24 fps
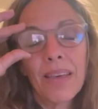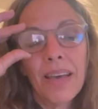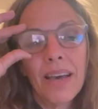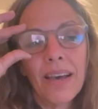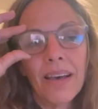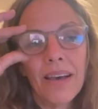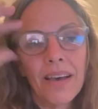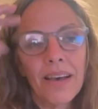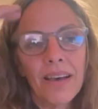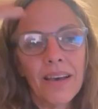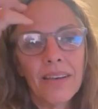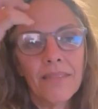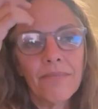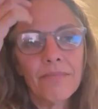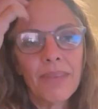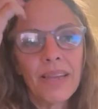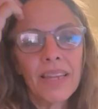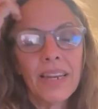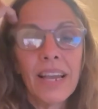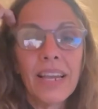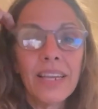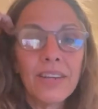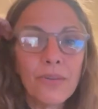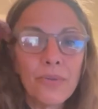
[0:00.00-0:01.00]

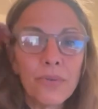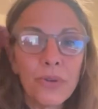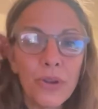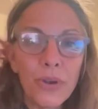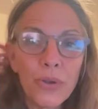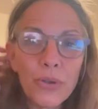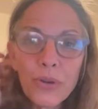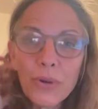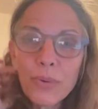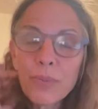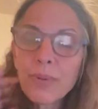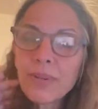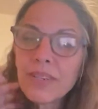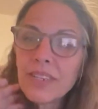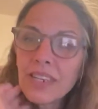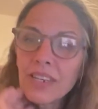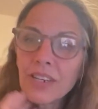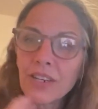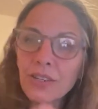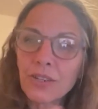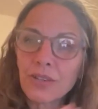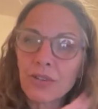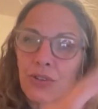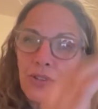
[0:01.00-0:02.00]
And I don't know your
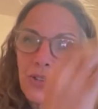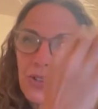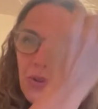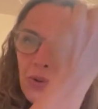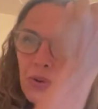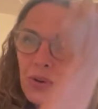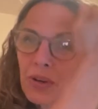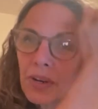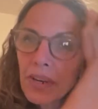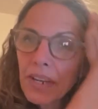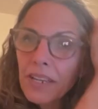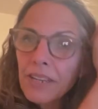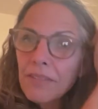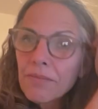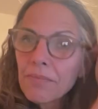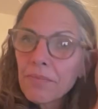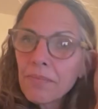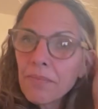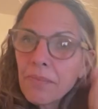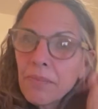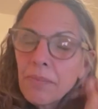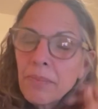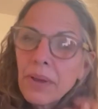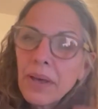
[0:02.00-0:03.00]
particular story,
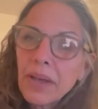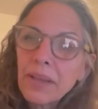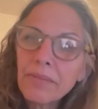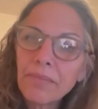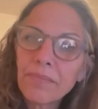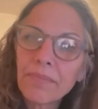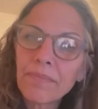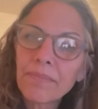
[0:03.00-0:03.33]
but